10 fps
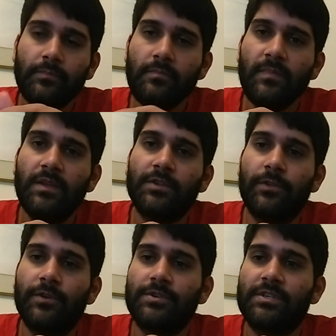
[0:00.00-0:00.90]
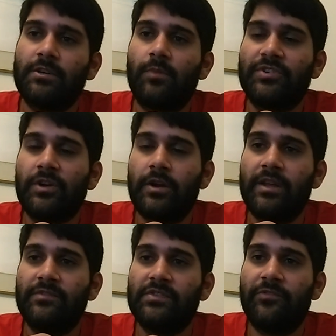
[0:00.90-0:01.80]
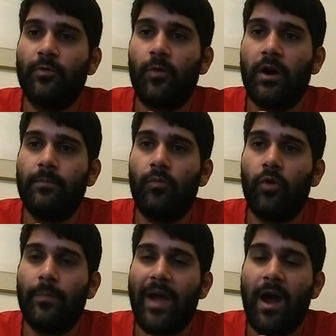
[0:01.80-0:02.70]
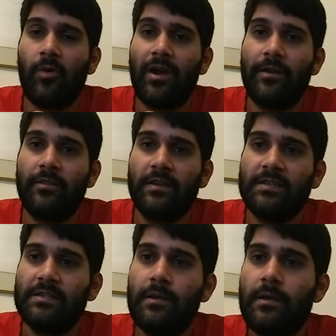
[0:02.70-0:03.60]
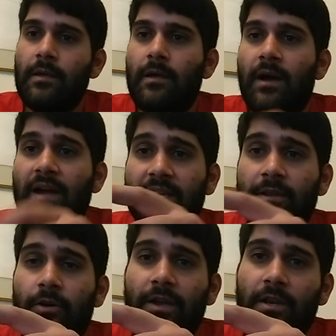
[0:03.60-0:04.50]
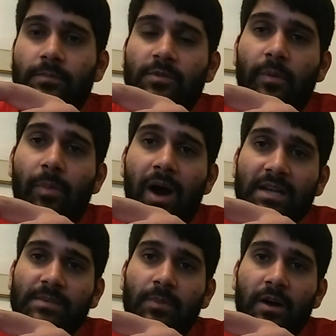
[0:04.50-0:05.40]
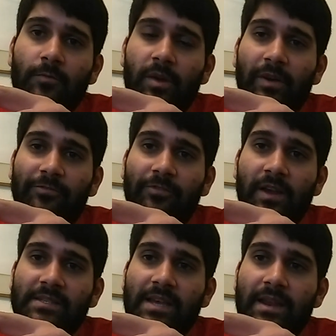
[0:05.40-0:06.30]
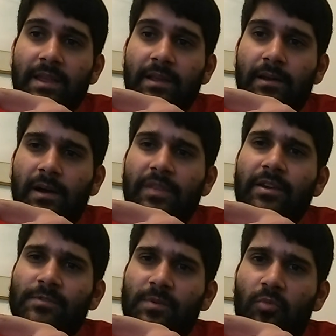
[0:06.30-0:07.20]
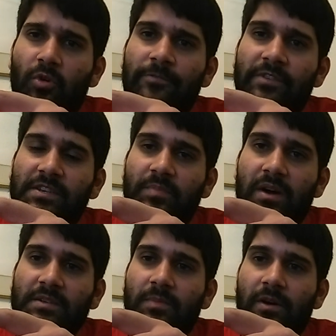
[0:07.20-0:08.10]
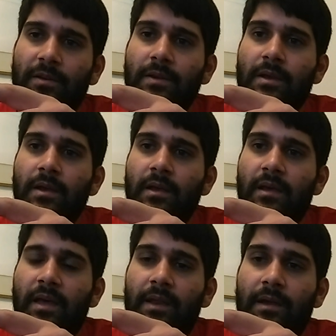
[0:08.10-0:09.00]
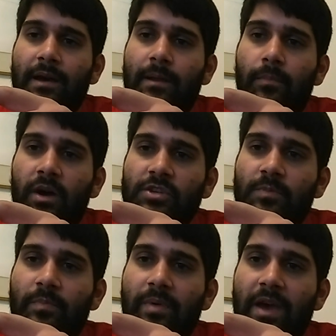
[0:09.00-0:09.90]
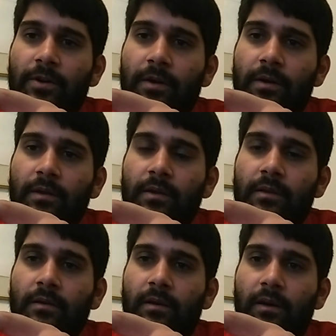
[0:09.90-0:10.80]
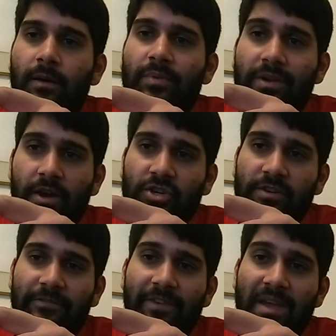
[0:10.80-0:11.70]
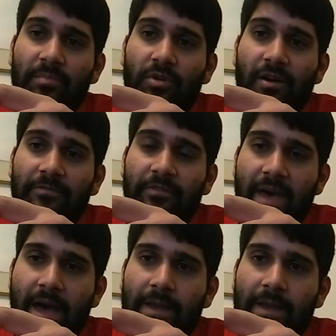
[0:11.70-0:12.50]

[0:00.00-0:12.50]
So those are some alternatives if you want more power out of this. I did hook it up to a box mod. One of my friends had a, I think it was a Morpheus box mod, and I got a much better production of vapor off of that.